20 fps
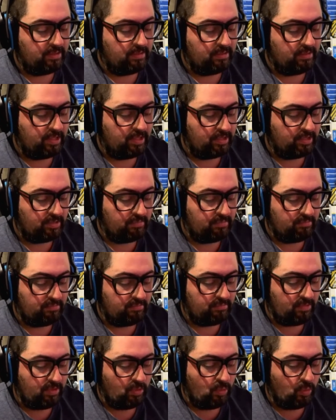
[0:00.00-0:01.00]
Just
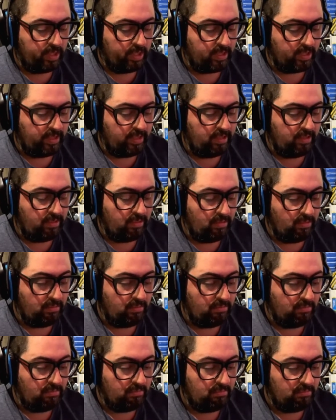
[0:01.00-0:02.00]
quickly
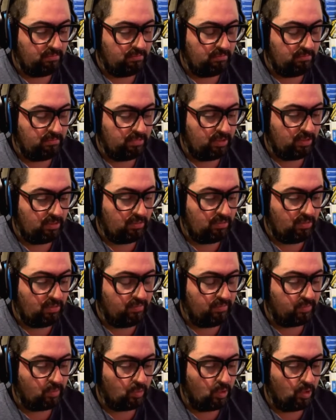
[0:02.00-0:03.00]

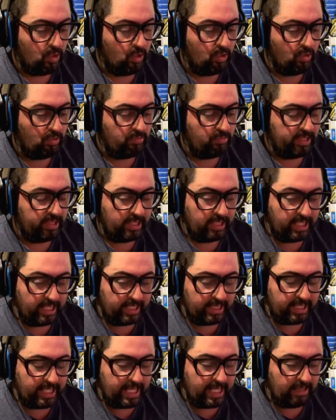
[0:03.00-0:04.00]
overall, really like
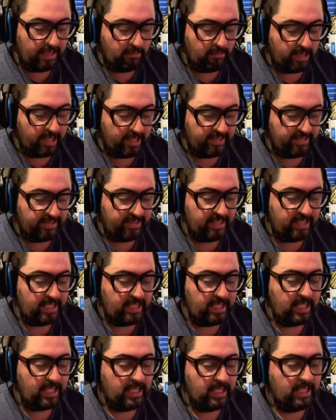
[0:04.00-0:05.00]
that. What I
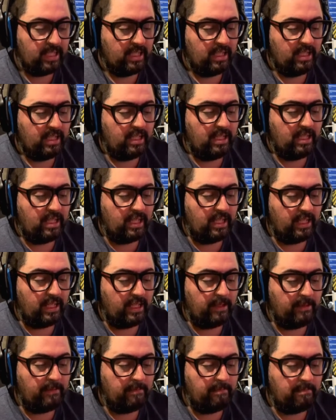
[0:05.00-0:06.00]
see,
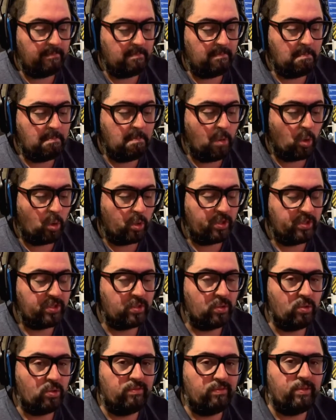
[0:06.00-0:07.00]
more
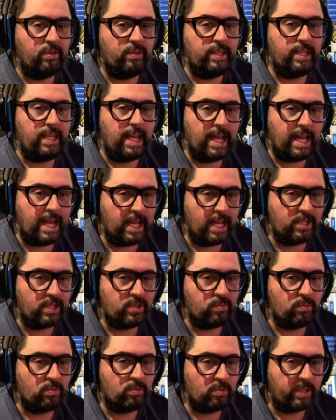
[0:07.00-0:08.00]
so for the
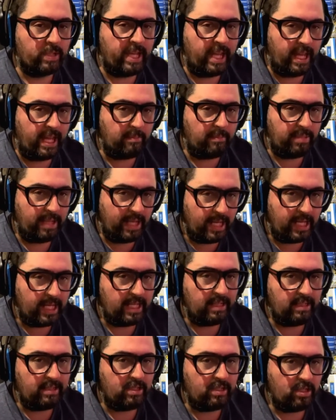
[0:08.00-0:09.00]
actual
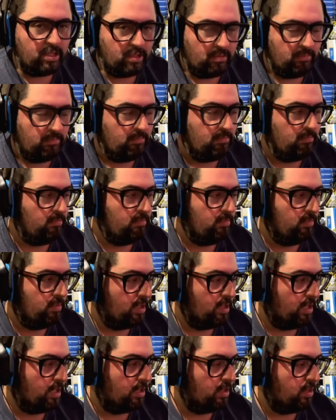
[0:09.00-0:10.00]
campaign,
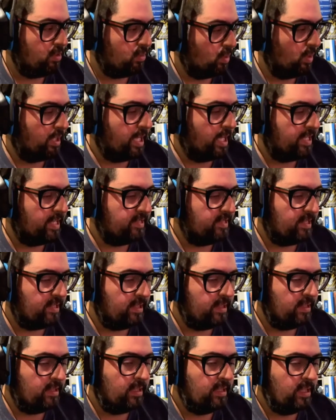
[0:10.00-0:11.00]

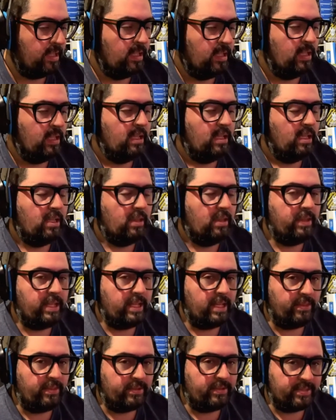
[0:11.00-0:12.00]
utilizing the
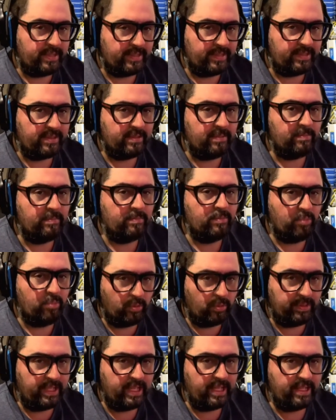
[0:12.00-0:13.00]
other systems,
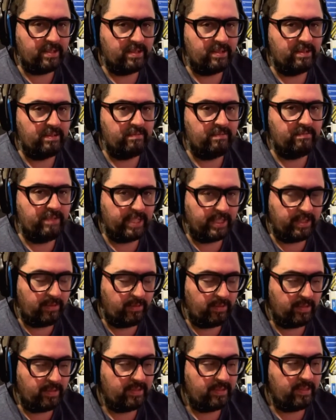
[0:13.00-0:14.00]
Bolt Action,
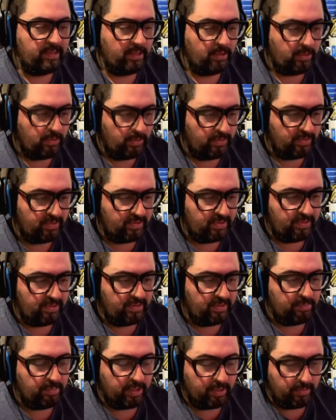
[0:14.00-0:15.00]
Victory at Sea, Cruel
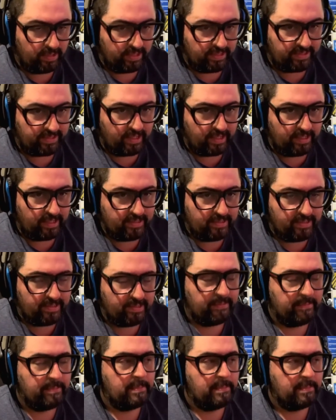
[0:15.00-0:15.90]
Seas, Blood Red Skies.